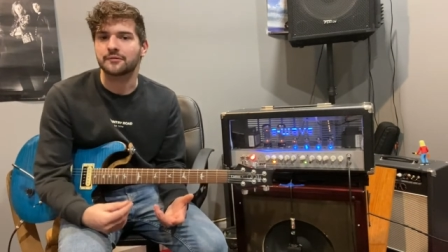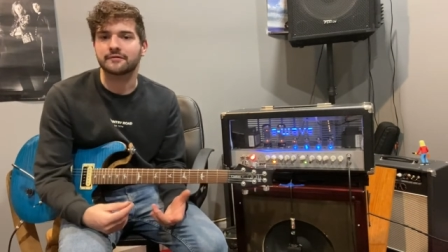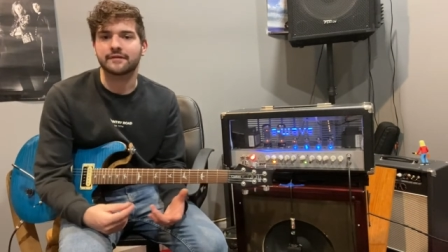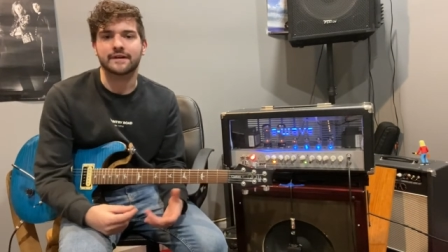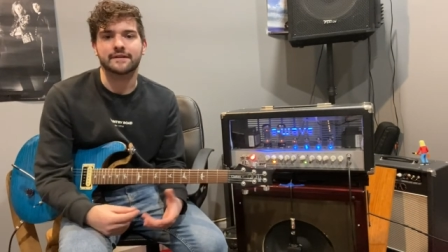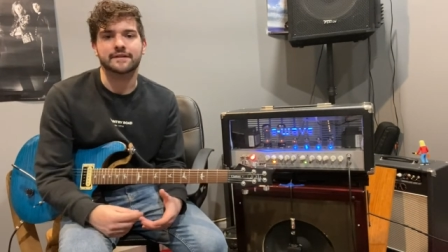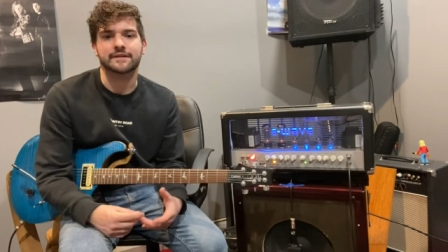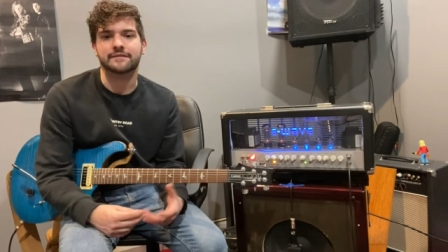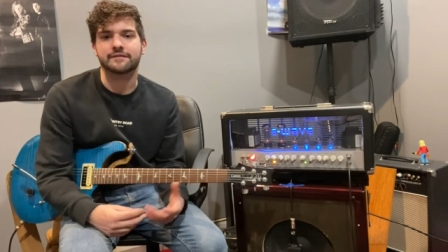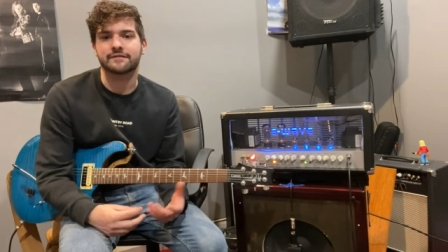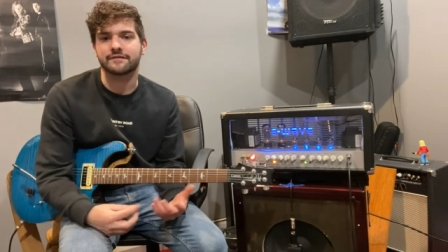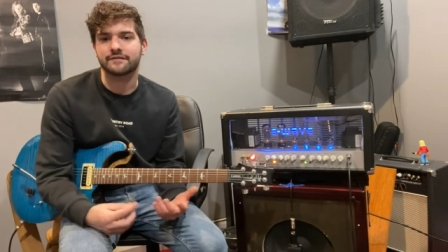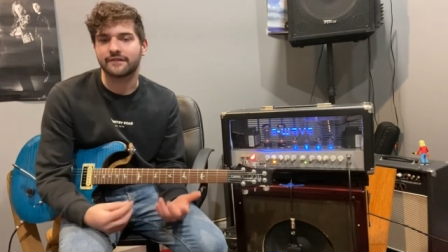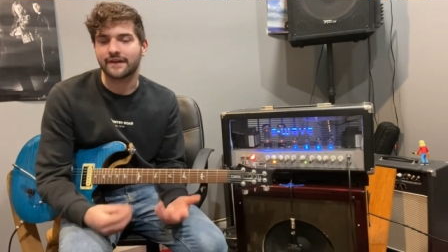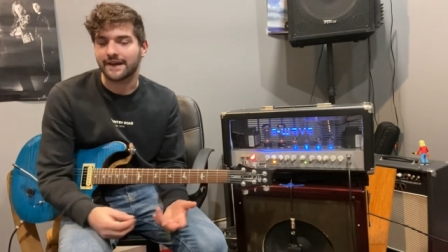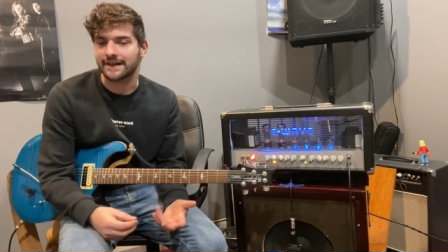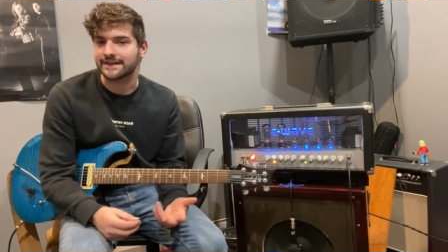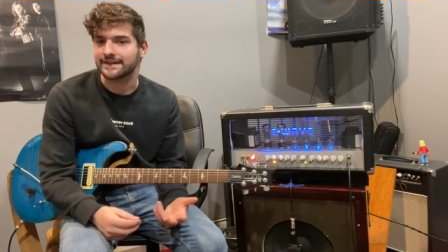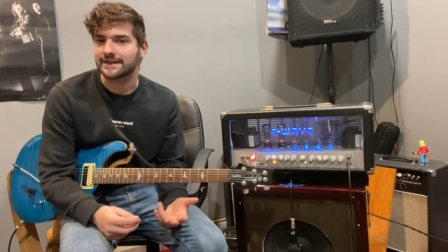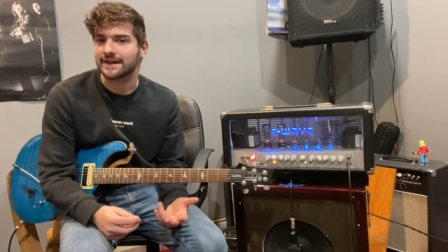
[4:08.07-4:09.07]
very
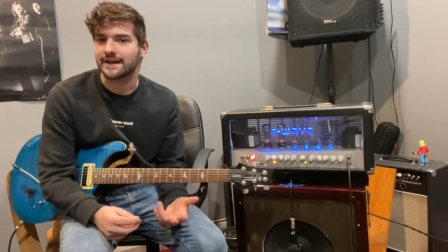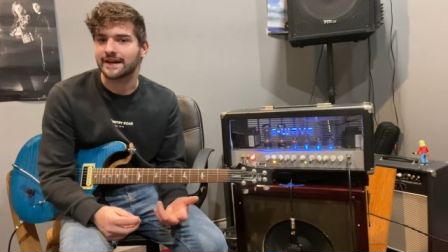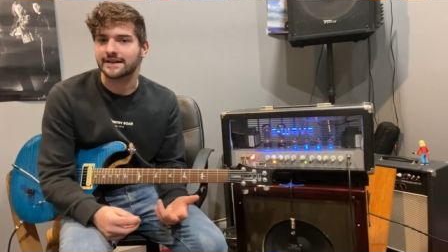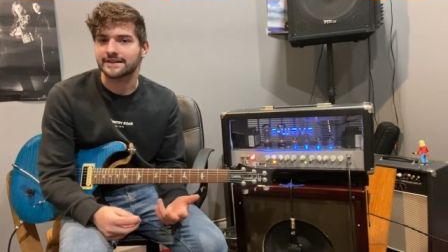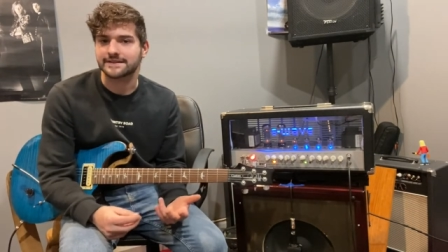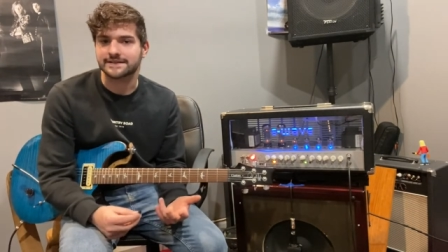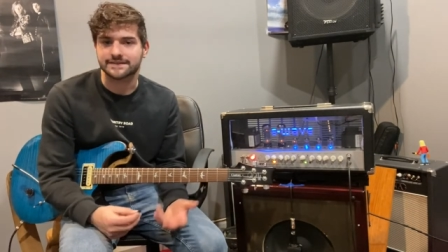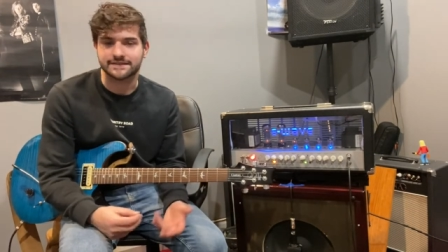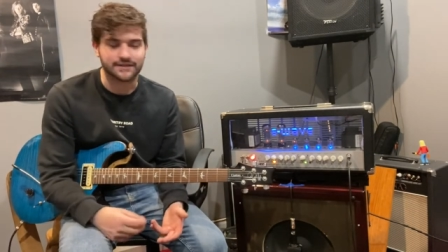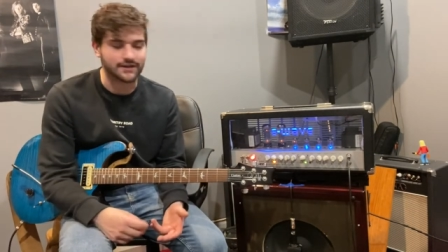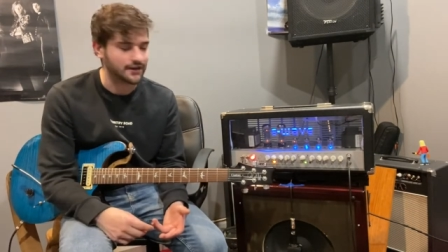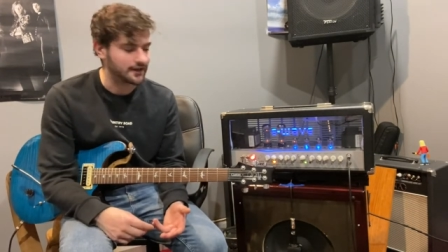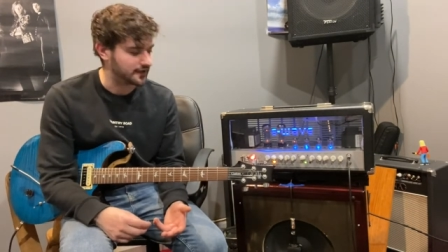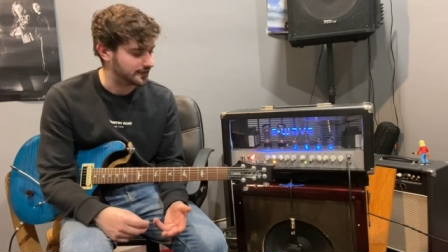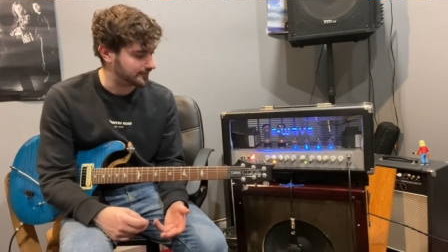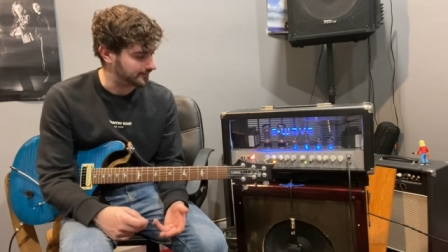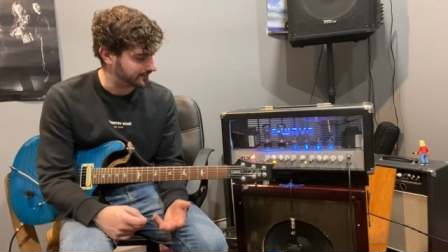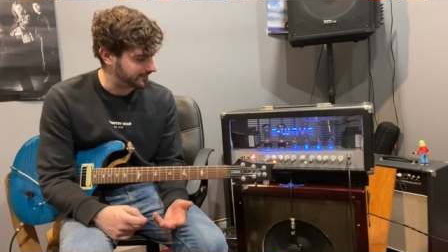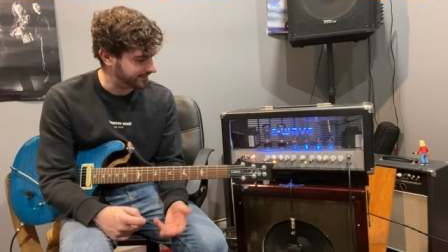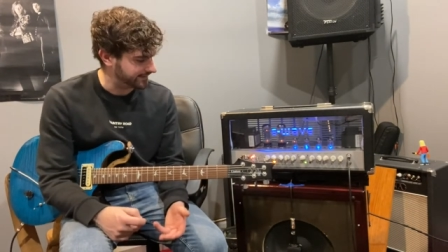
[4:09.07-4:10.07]
Fender
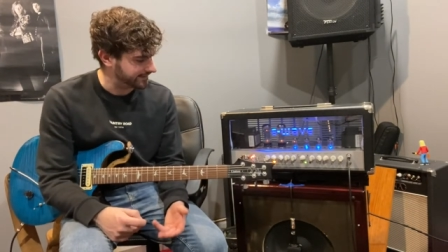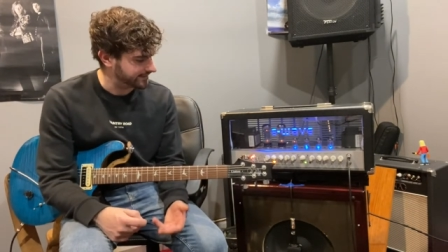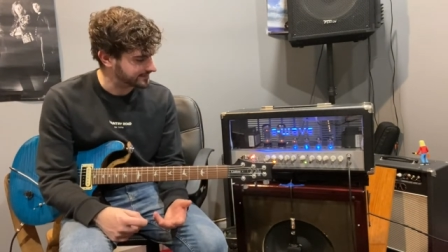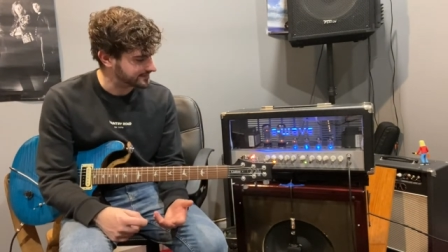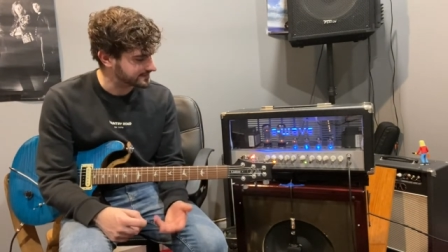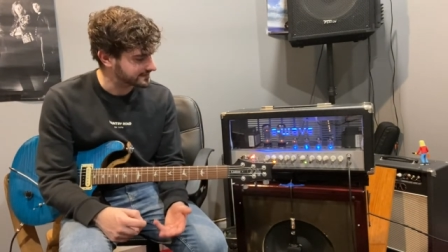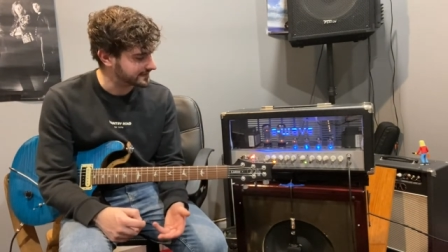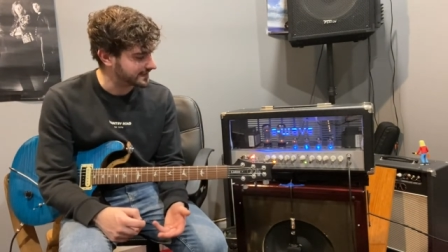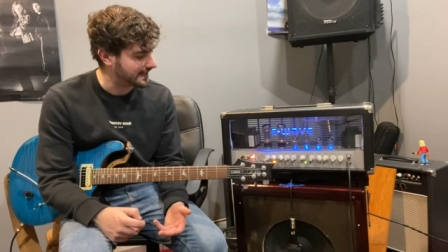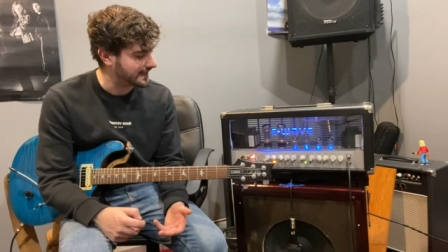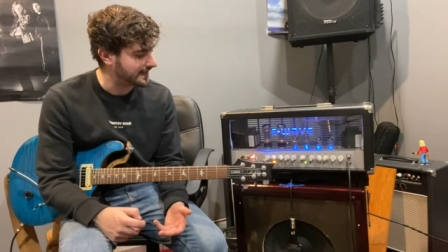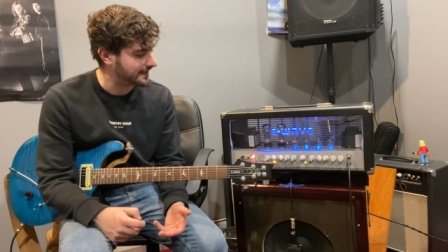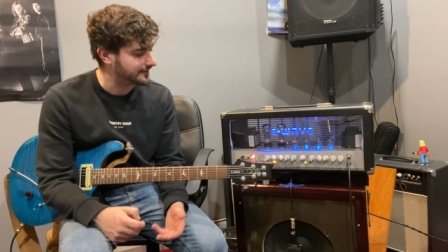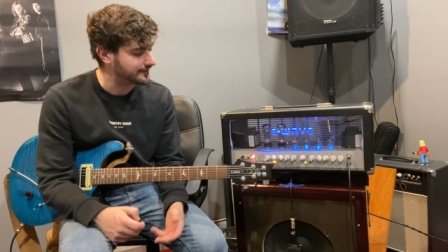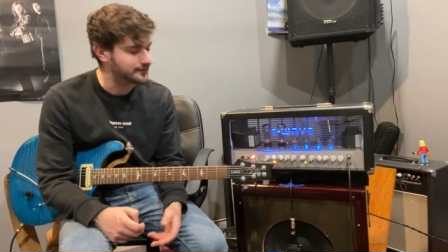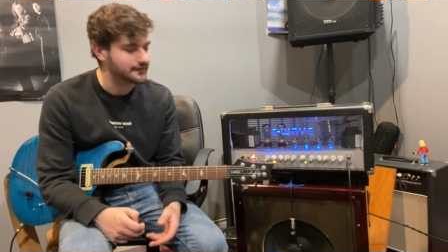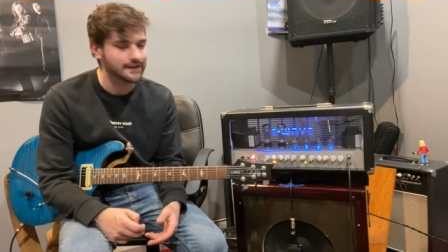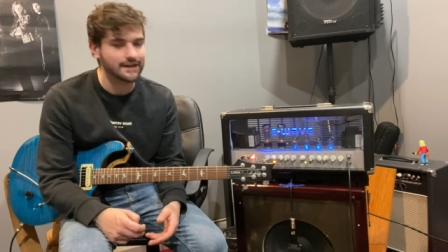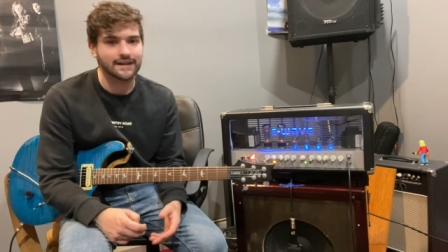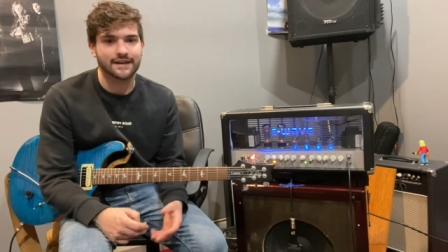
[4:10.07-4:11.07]
style in its
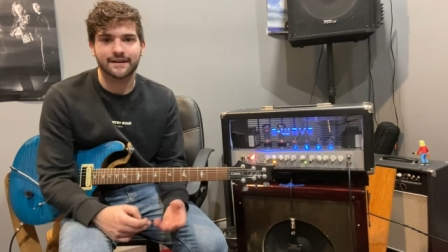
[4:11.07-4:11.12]
sound.